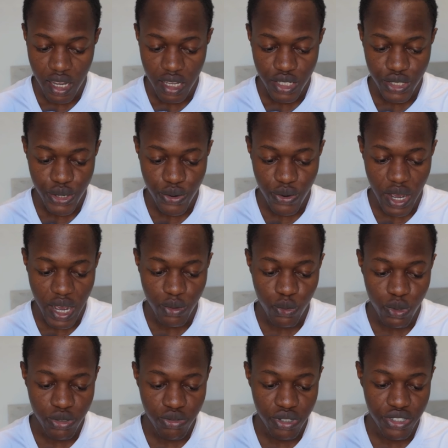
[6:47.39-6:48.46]
So at
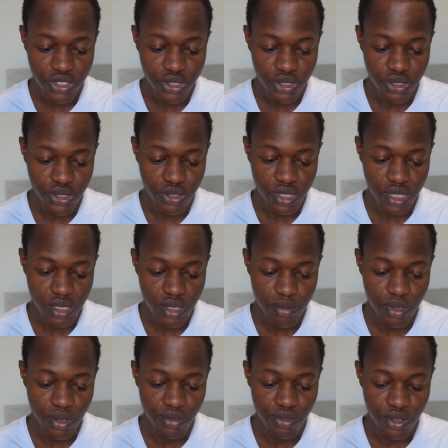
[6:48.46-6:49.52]
what rate should you set up
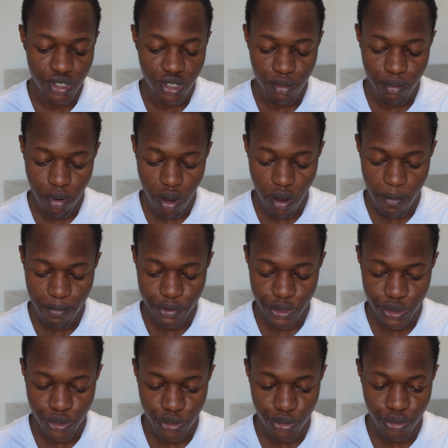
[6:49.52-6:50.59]
the infusion pump
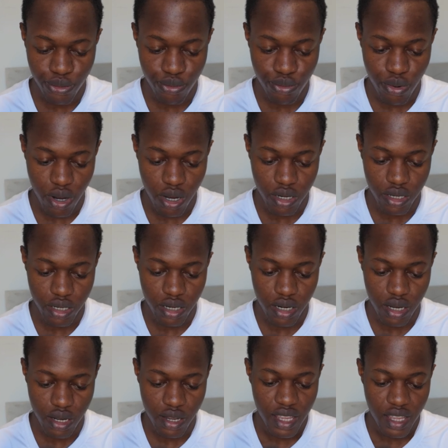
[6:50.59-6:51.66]
to
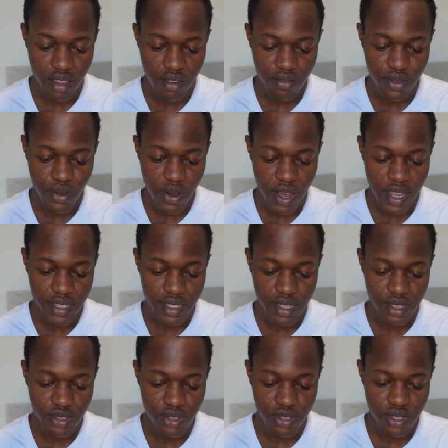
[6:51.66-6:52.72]
run? Give your
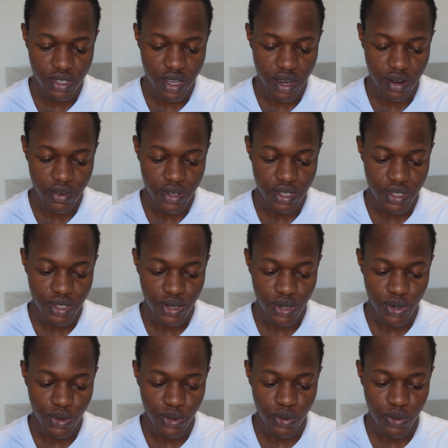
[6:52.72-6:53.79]
answer to the nearest
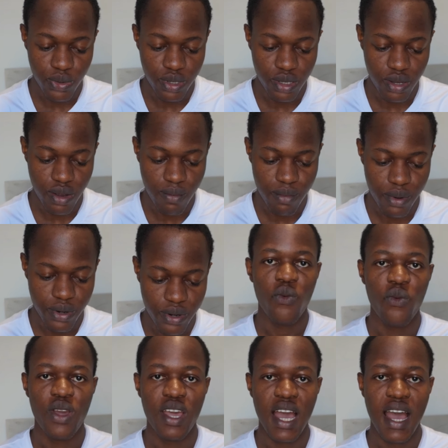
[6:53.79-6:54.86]
whole number.
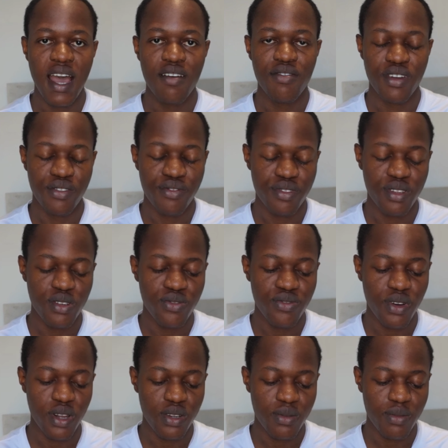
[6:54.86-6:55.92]
We have a fluid
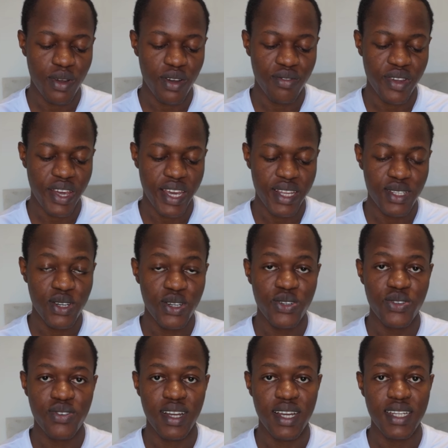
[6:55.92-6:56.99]
volume of
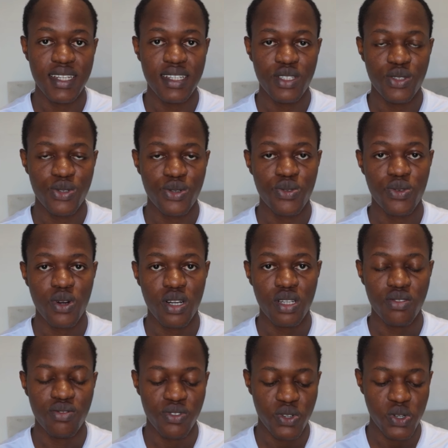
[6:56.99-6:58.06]
800 to
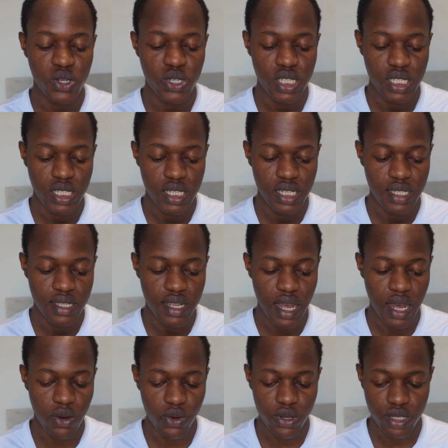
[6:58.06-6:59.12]
run for 6
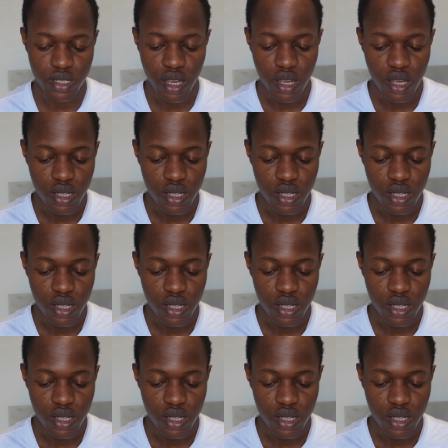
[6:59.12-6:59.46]
hours.